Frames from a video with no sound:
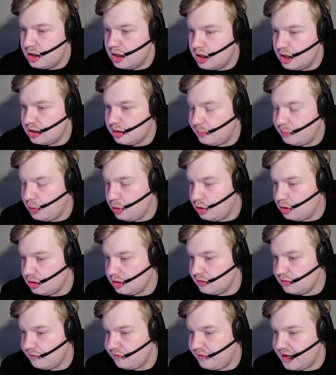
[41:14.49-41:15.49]
and the ball
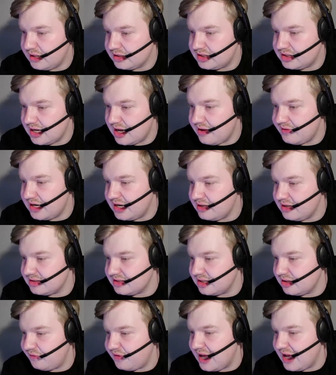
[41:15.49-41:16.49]
fell to Evan Nielsen.
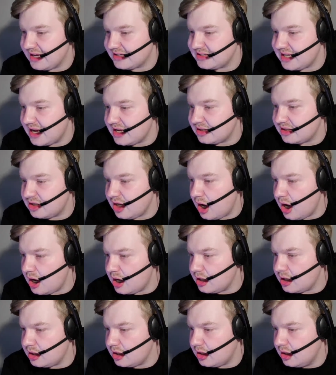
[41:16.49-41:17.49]
The flag stayed
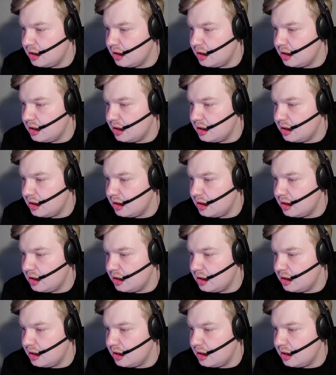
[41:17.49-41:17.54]
down.